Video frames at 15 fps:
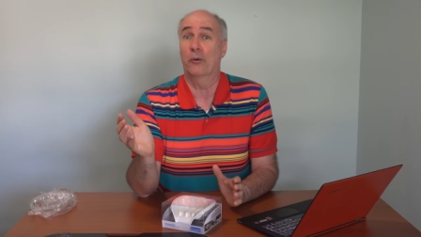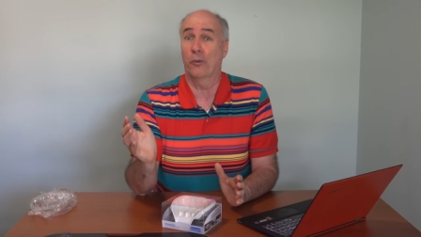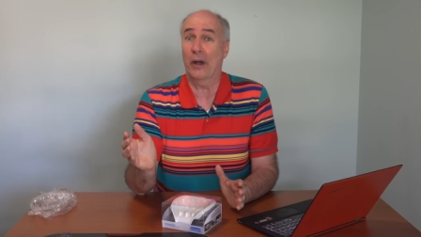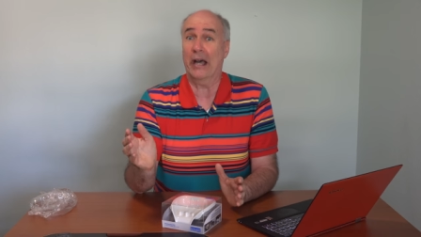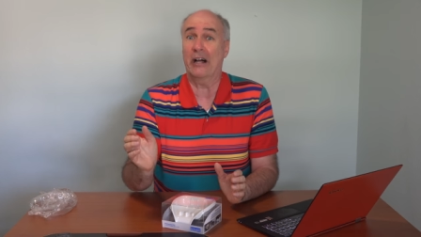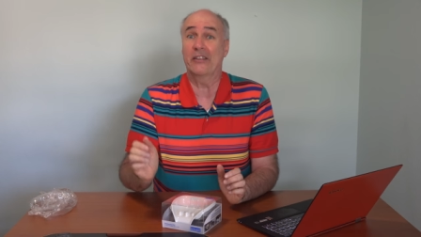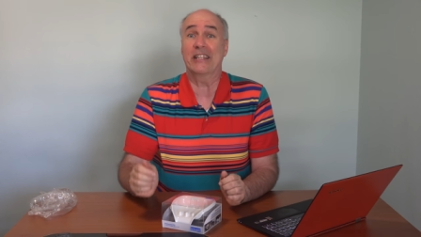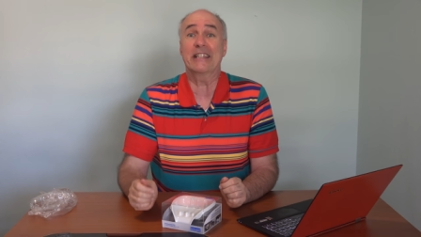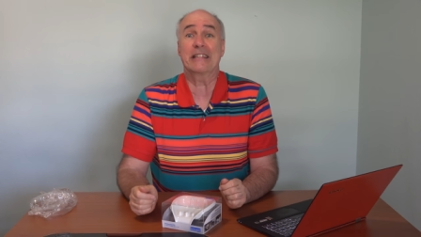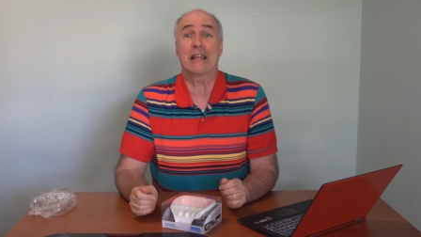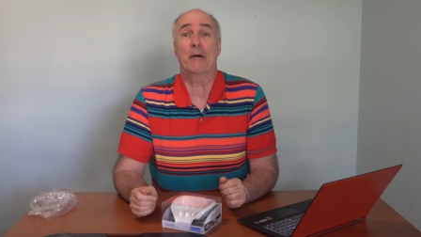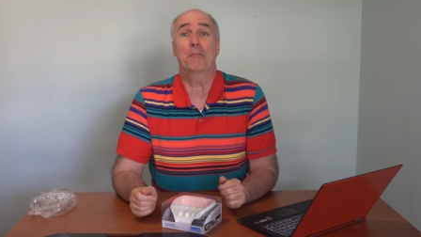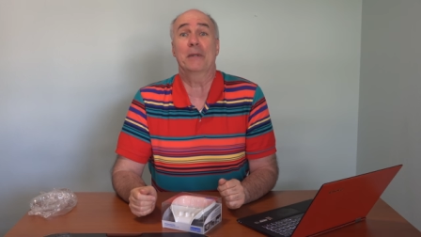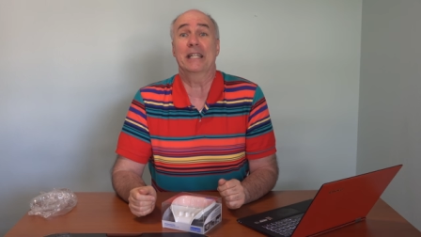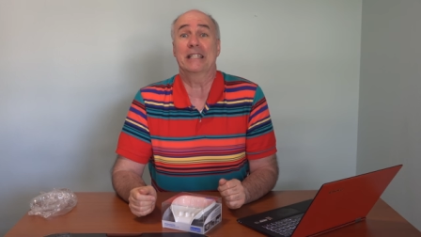Well, this
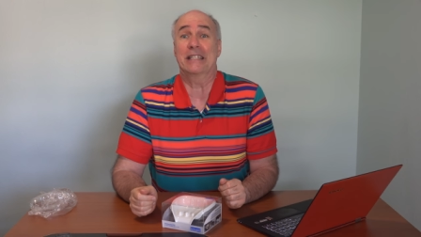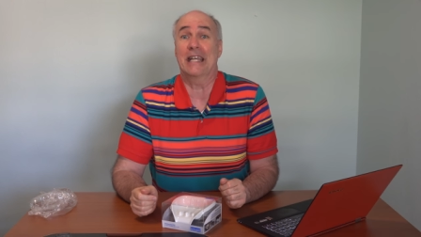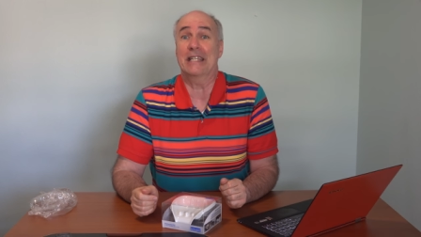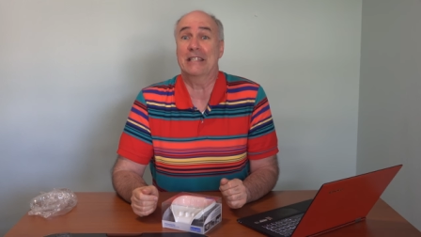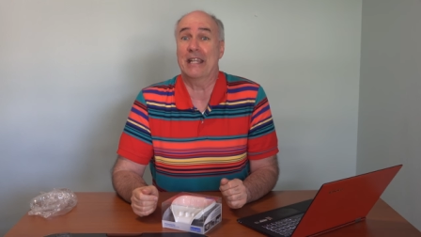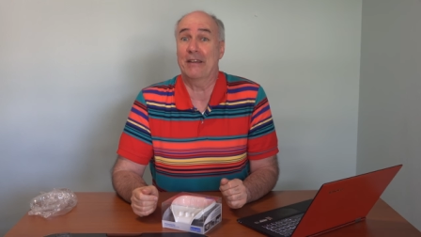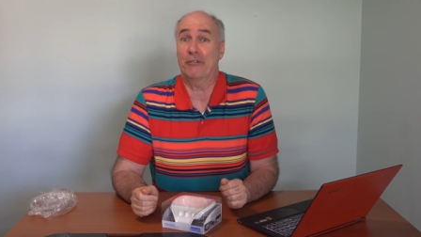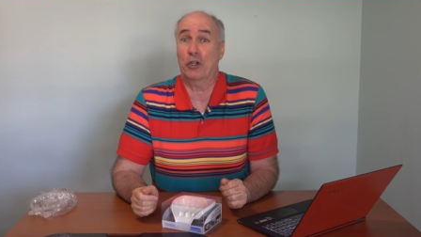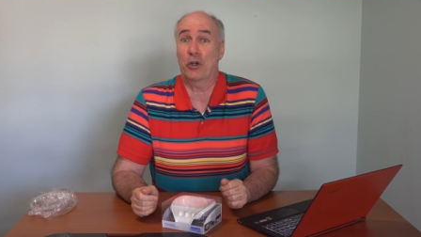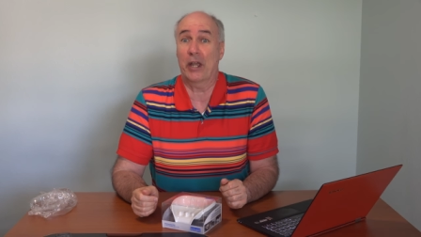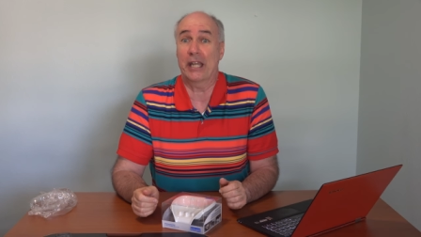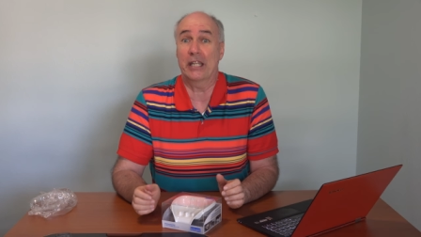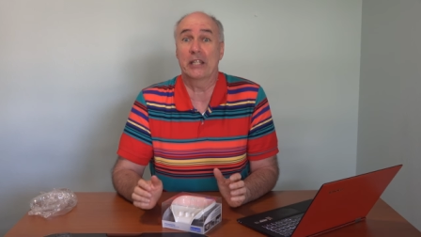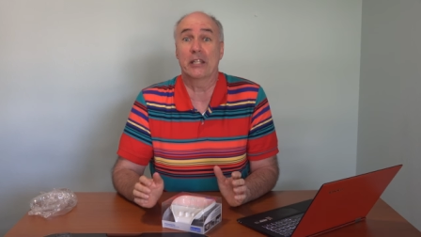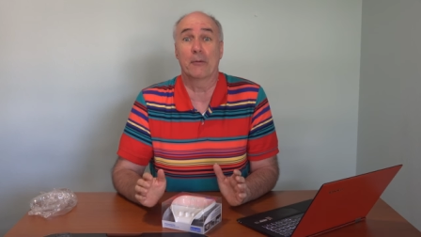company says they've
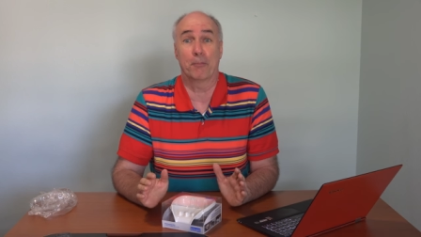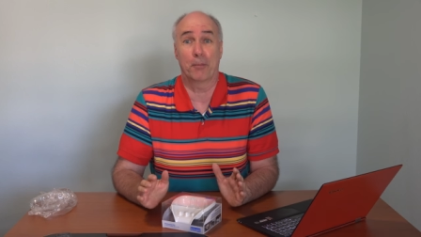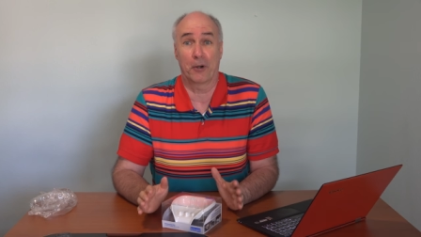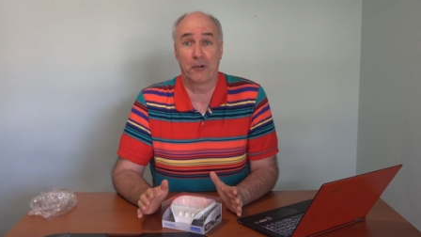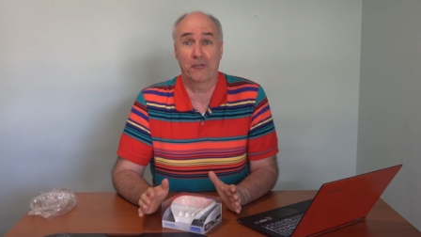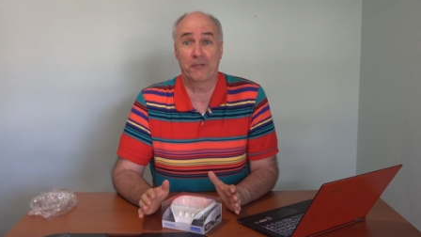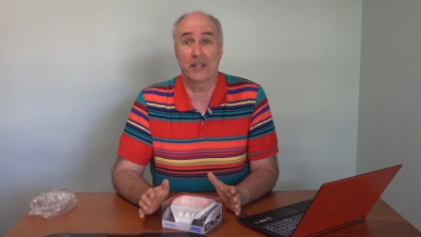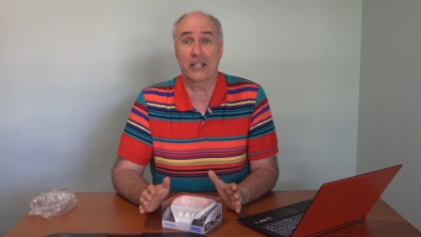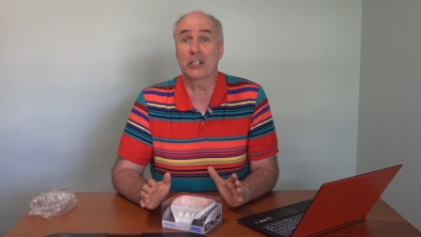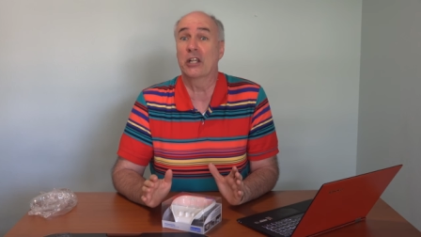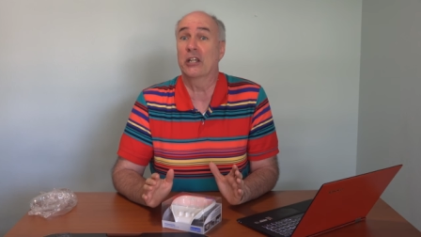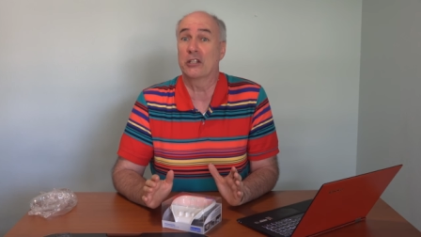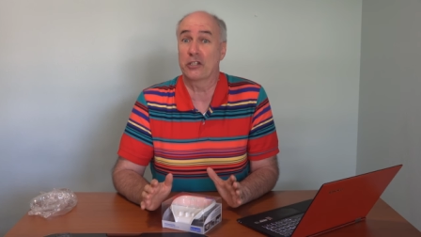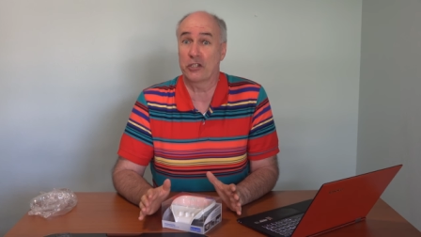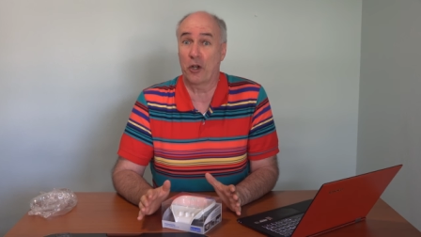created the perfect
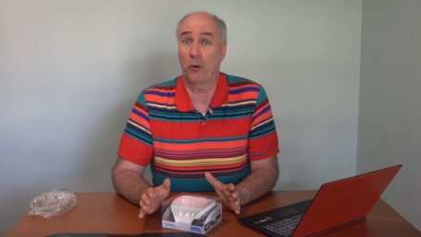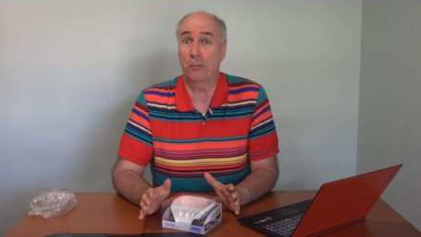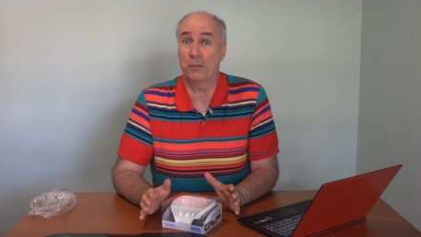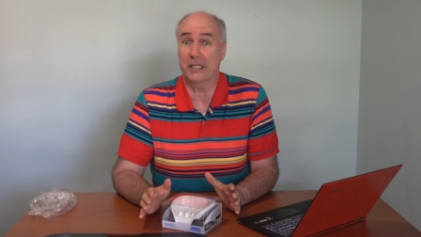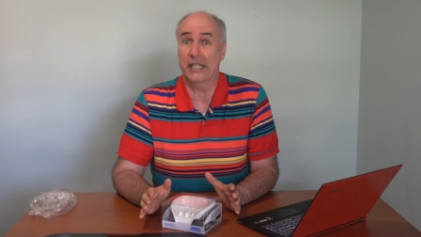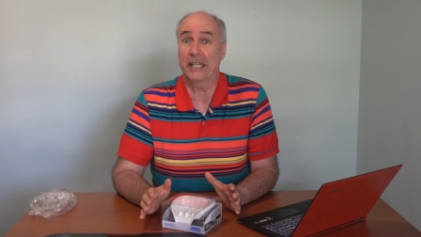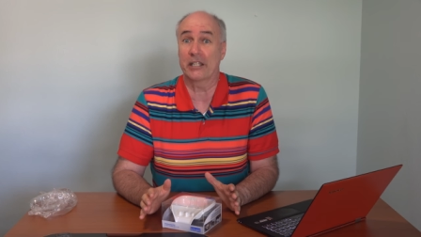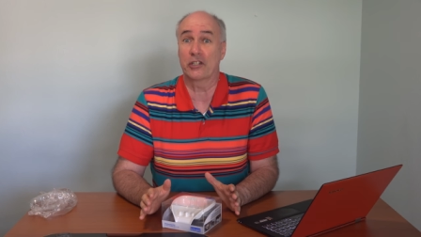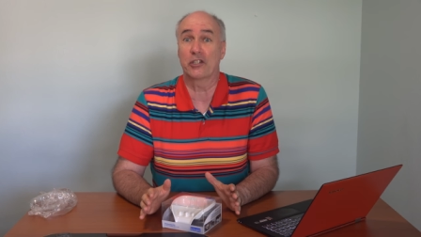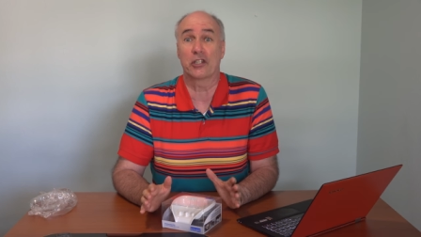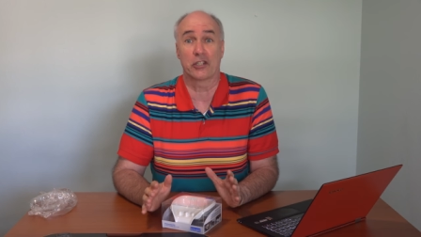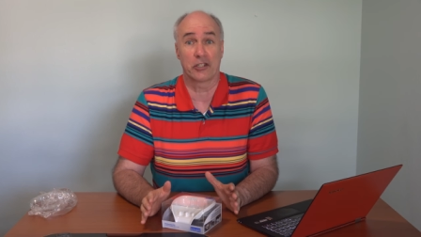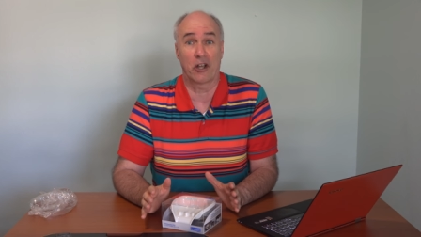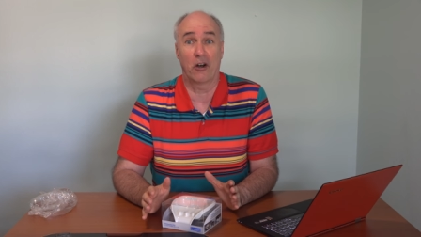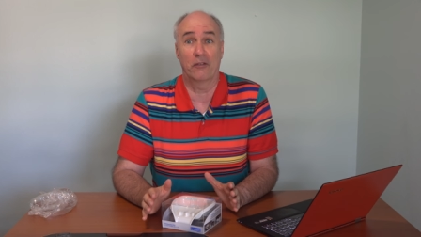soap dish
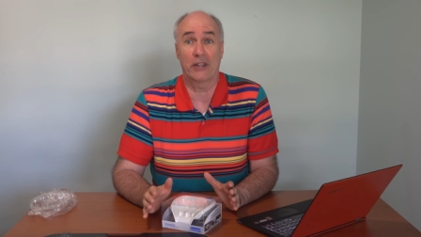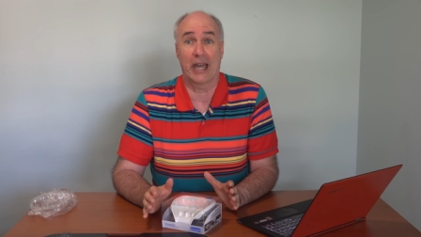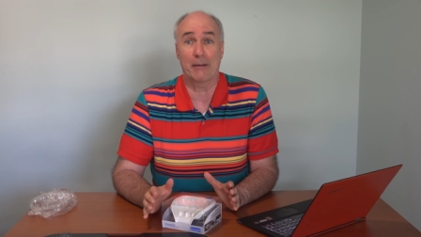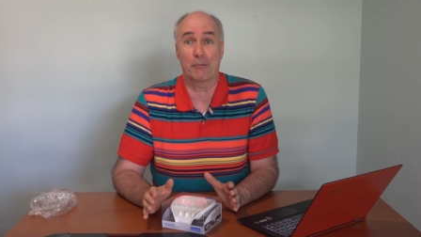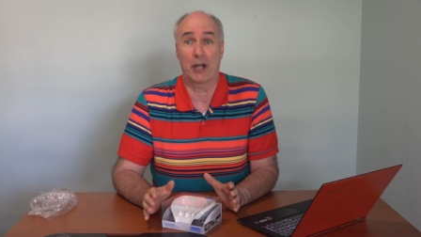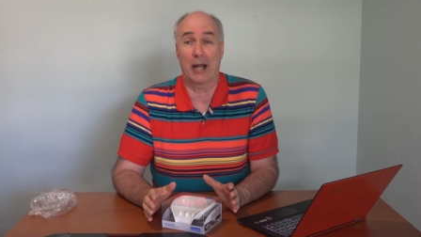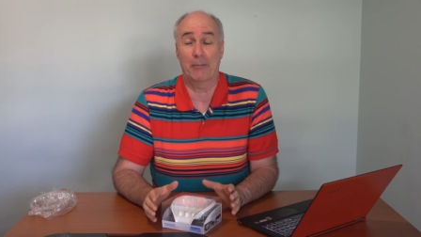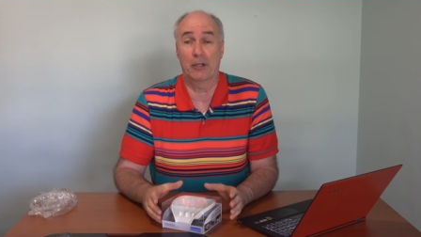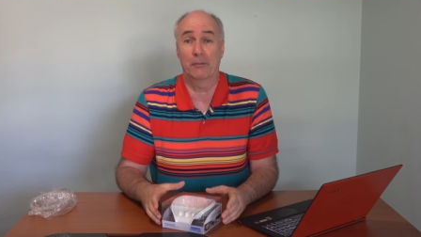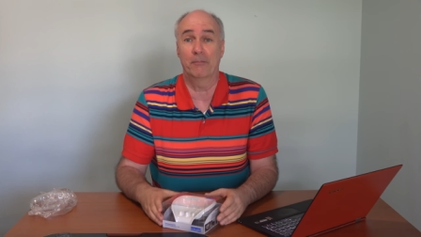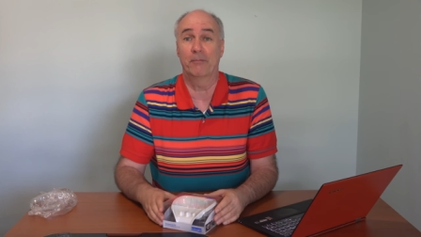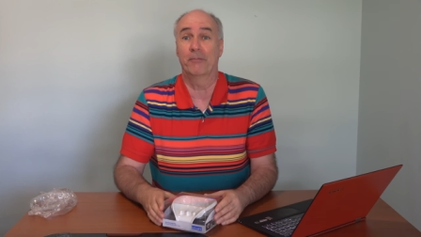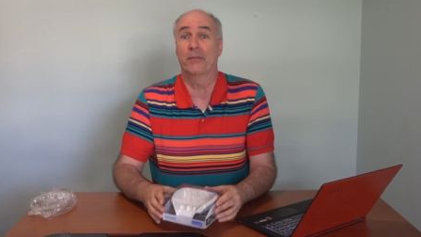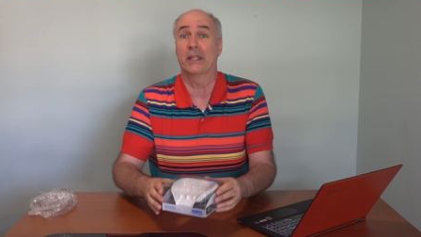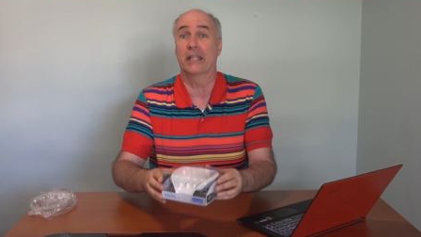to solve that
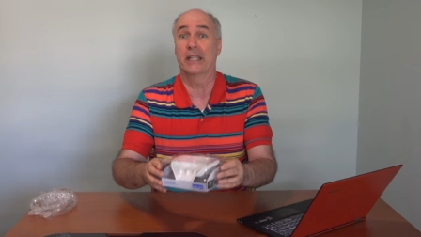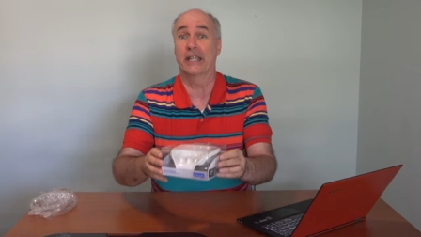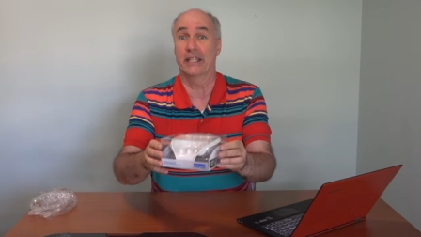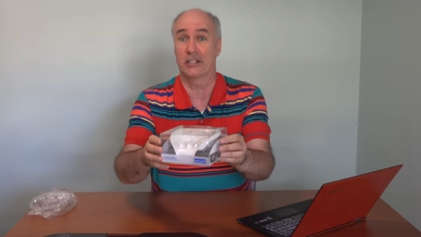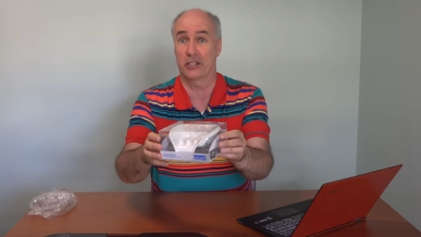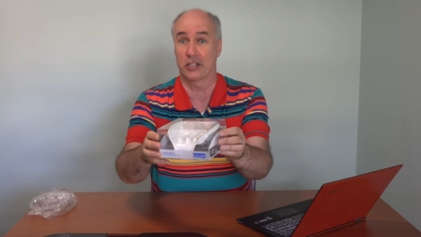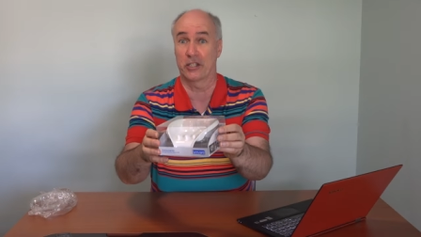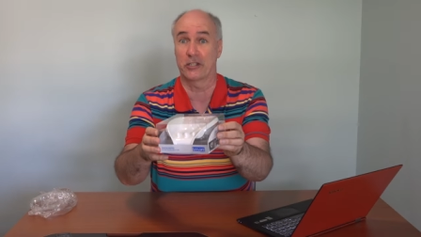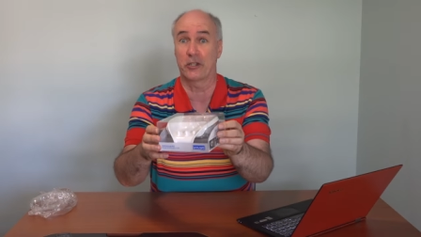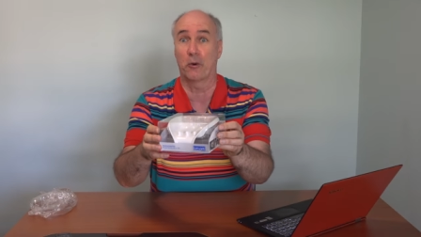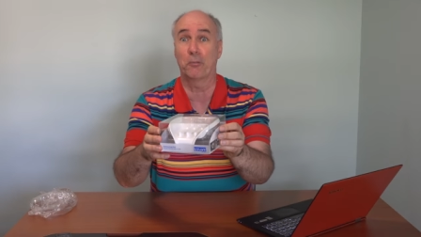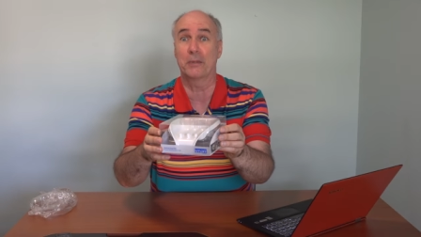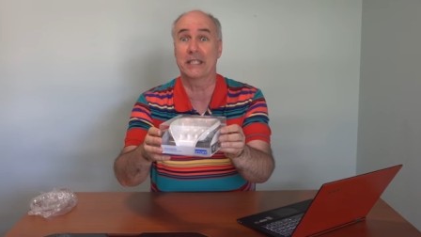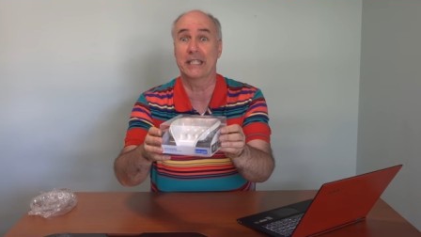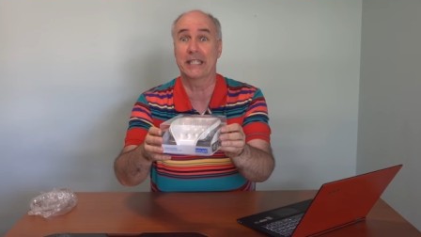problem. It's the
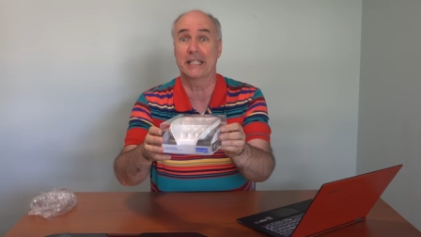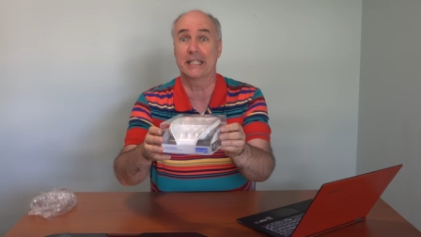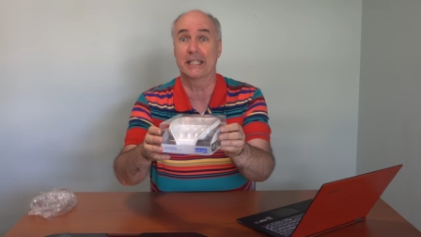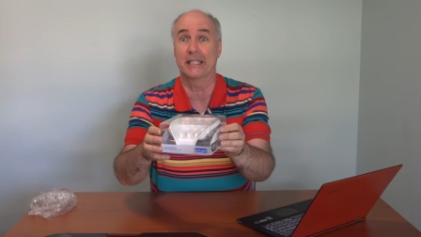soap seat.